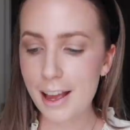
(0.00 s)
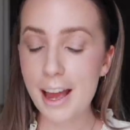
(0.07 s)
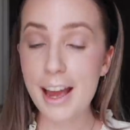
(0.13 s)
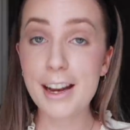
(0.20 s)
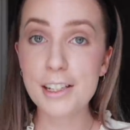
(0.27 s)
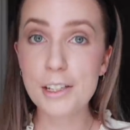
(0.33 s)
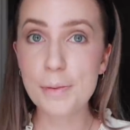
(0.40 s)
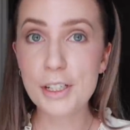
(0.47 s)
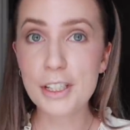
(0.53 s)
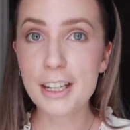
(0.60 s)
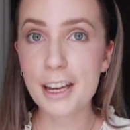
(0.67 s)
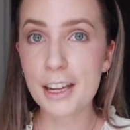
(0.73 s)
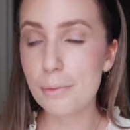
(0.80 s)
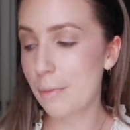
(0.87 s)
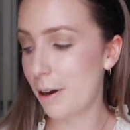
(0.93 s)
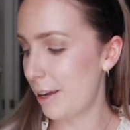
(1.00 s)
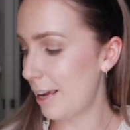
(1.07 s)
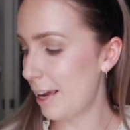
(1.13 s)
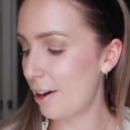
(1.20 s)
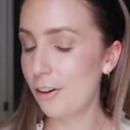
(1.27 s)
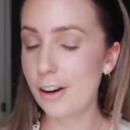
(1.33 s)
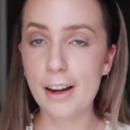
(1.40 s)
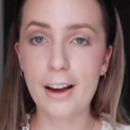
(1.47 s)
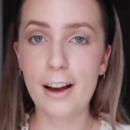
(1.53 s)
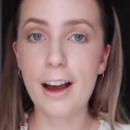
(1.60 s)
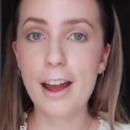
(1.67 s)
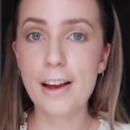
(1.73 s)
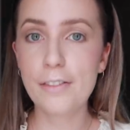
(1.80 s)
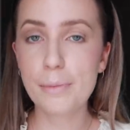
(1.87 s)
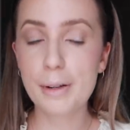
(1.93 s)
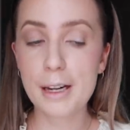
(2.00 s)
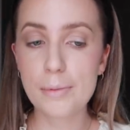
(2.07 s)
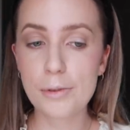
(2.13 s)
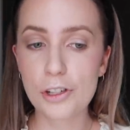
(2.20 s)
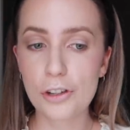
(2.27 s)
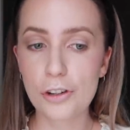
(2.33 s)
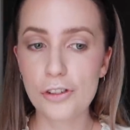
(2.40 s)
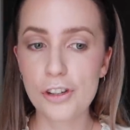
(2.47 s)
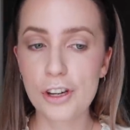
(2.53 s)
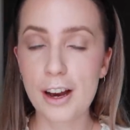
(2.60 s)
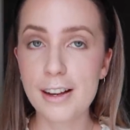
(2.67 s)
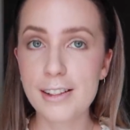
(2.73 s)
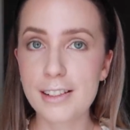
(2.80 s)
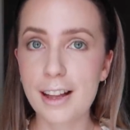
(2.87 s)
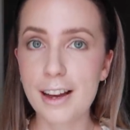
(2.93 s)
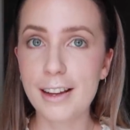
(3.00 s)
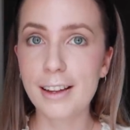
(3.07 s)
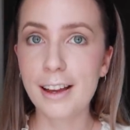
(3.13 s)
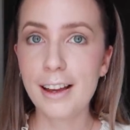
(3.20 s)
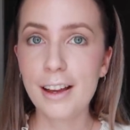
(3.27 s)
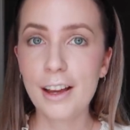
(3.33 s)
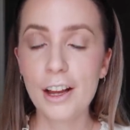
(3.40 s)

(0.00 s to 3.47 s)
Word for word: and especially in my area, I haven't been able to show you guys like